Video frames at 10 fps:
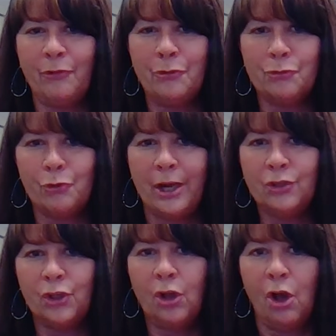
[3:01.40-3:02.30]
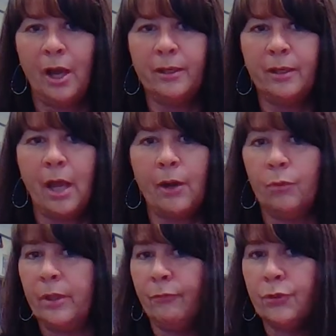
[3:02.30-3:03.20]
further direction on not
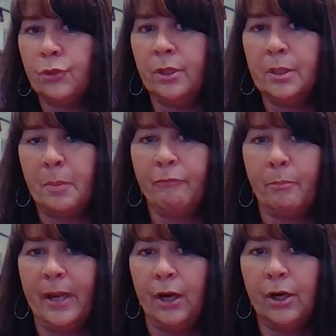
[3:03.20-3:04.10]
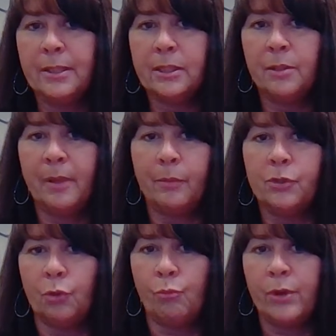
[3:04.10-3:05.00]
only for students, but for parents to be able
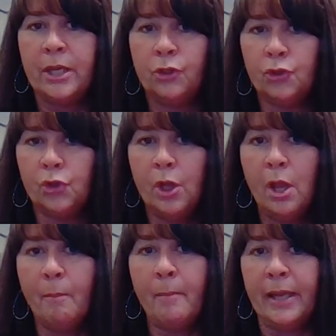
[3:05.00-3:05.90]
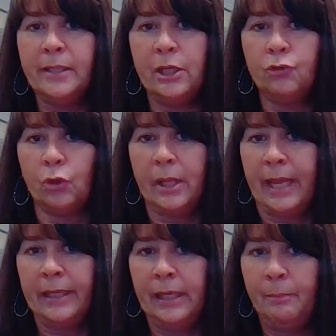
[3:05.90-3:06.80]
to reach my teacher
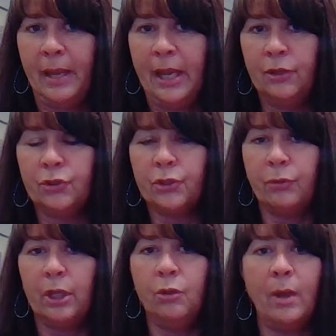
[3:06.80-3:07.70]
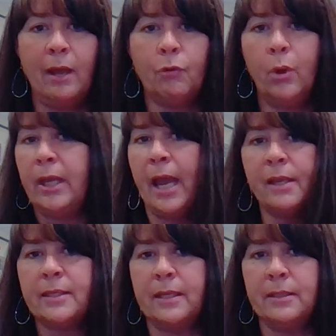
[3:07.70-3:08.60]
landing page so that you have quick
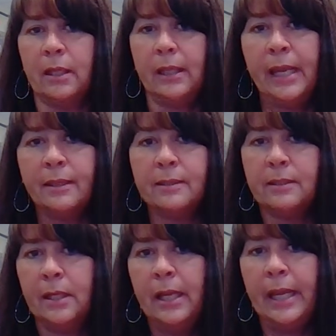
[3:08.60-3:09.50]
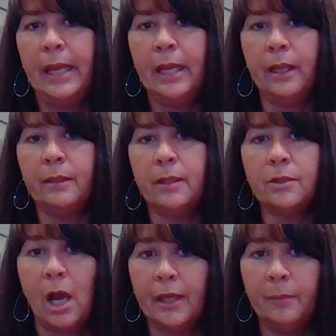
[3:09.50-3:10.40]
access to links and
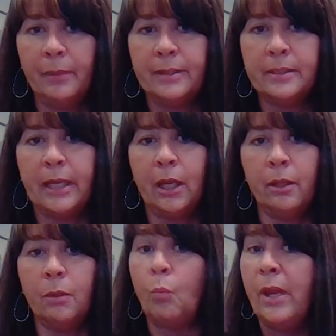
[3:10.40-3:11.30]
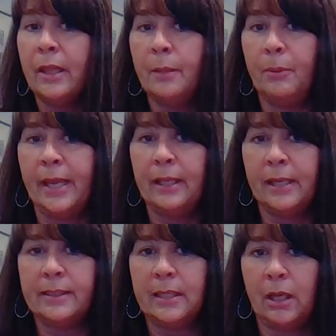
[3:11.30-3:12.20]
documents and weekly
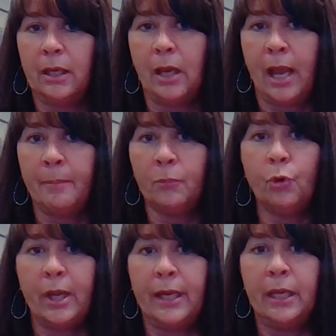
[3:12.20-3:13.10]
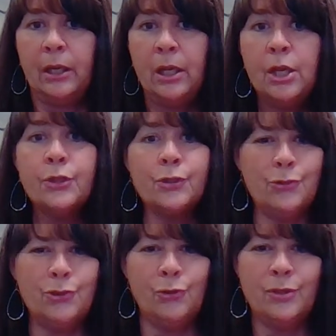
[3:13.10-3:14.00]
playlists that I'm creating so
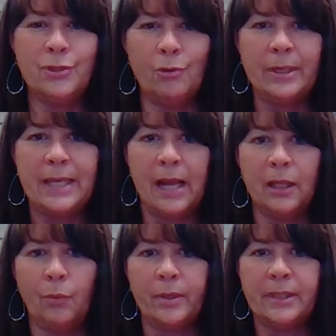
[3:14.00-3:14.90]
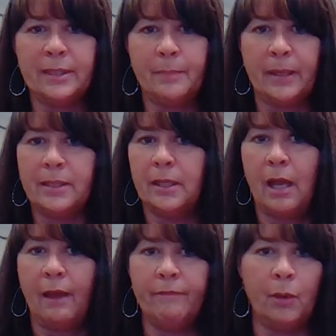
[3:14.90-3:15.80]
students know exactly what's expected
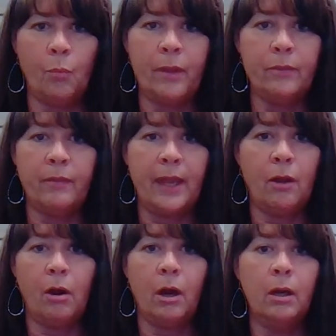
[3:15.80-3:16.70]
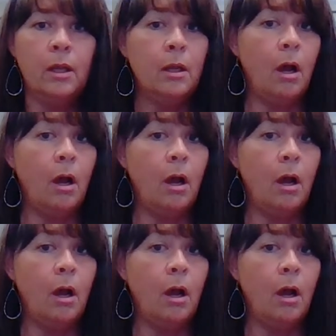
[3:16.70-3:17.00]
of them, whether they are